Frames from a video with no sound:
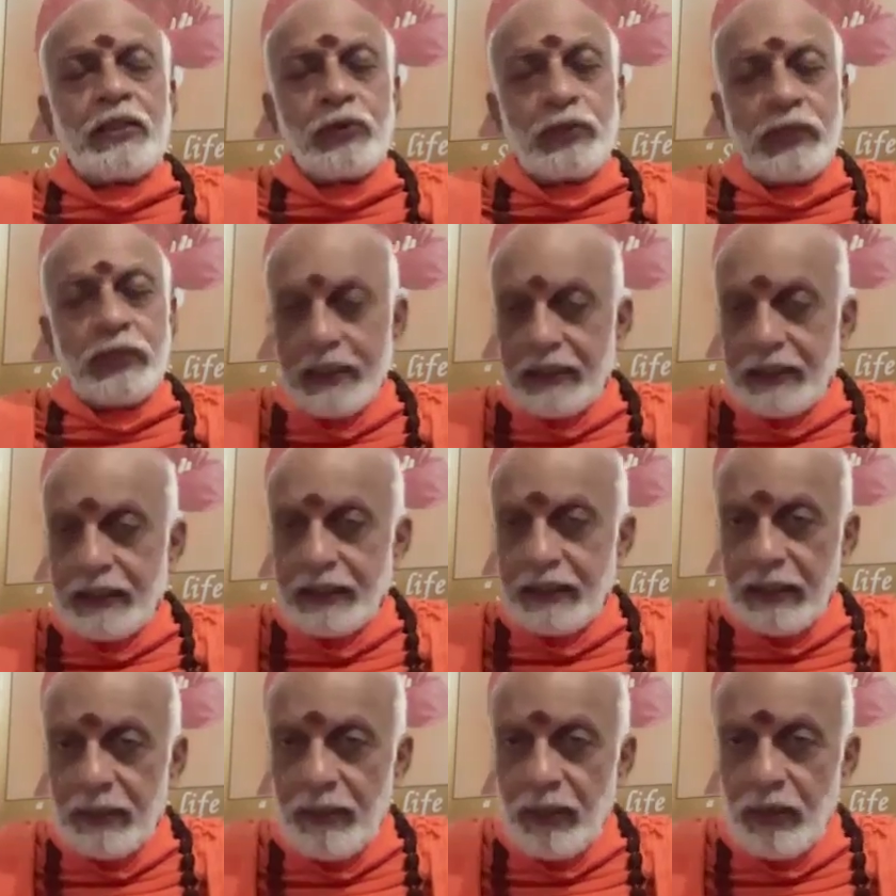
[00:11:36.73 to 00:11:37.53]
to
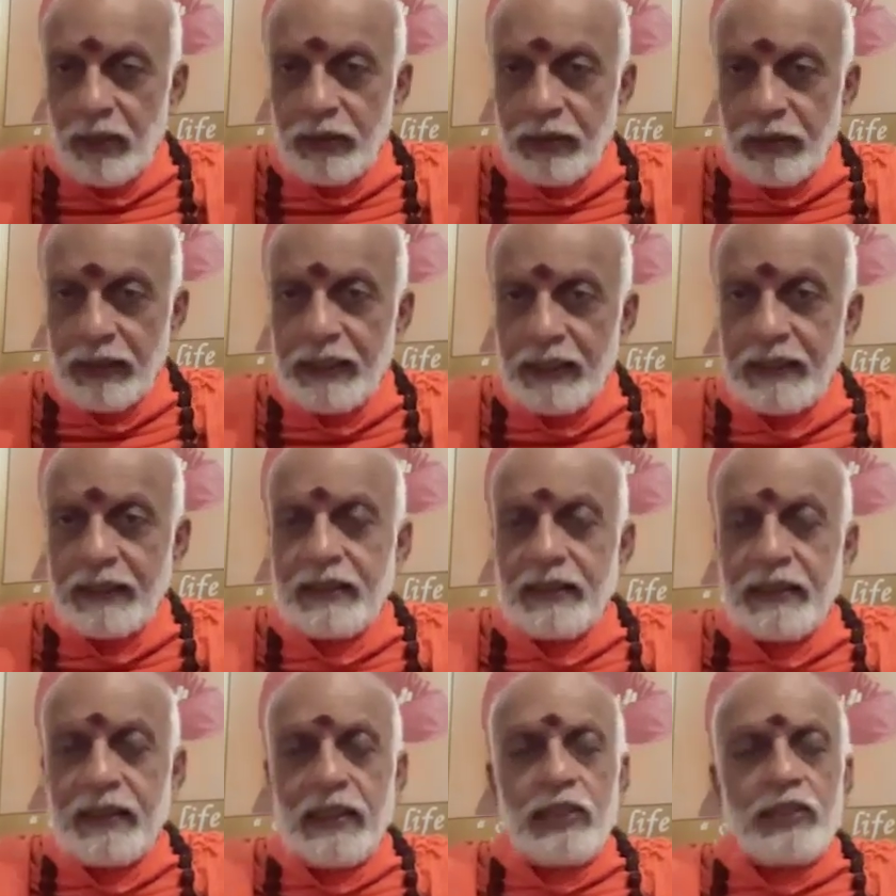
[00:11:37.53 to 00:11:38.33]
thinking about
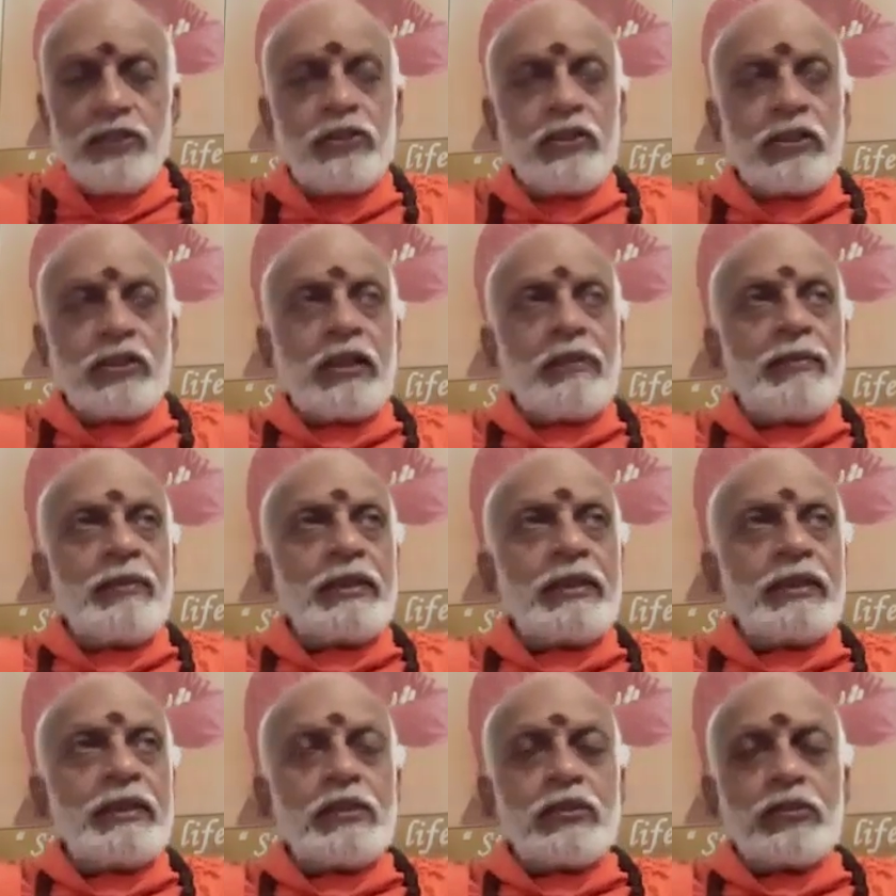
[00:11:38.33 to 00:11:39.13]
it, you are
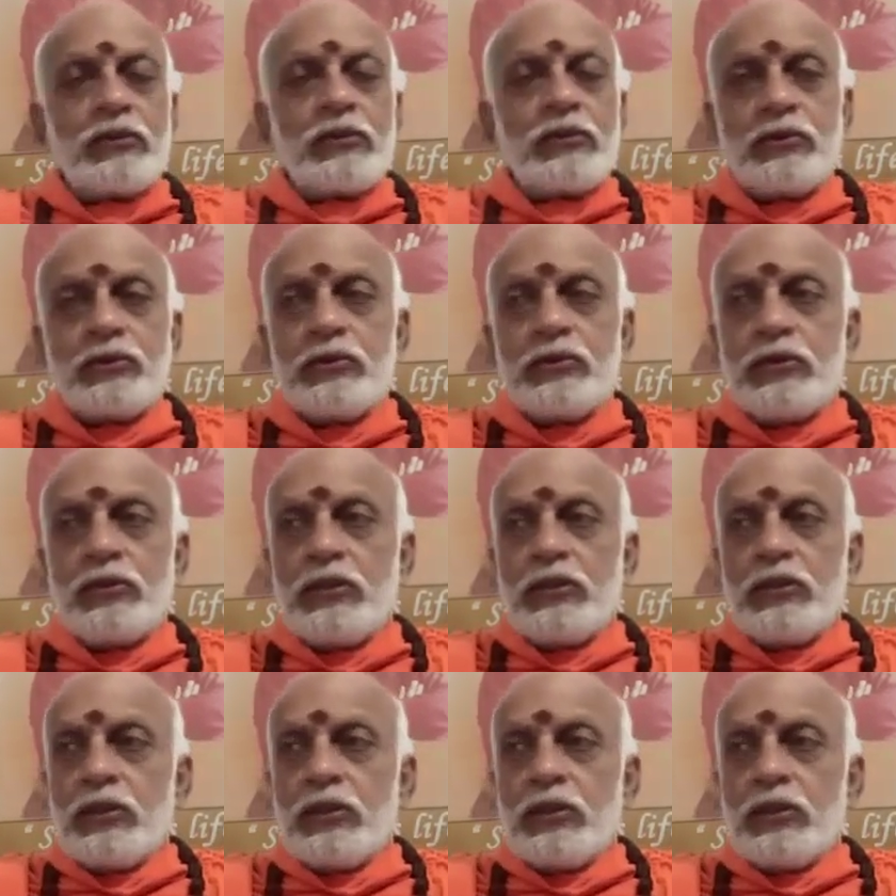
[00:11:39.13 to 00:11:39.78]
committed to